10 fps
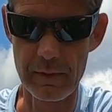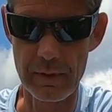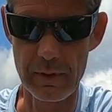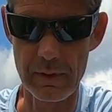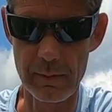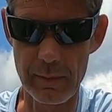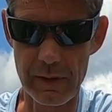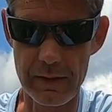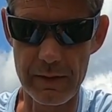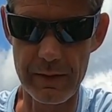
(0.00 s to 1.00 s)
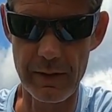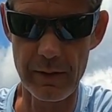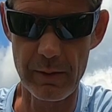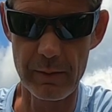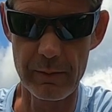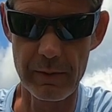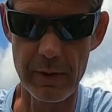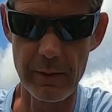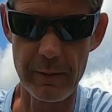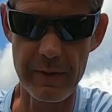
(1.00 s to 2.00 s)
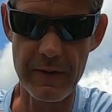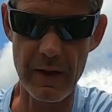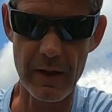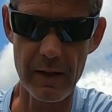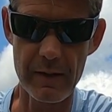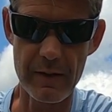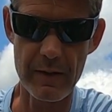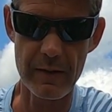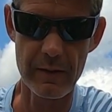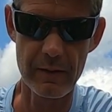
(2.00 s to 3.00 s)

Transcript: I don't know the size.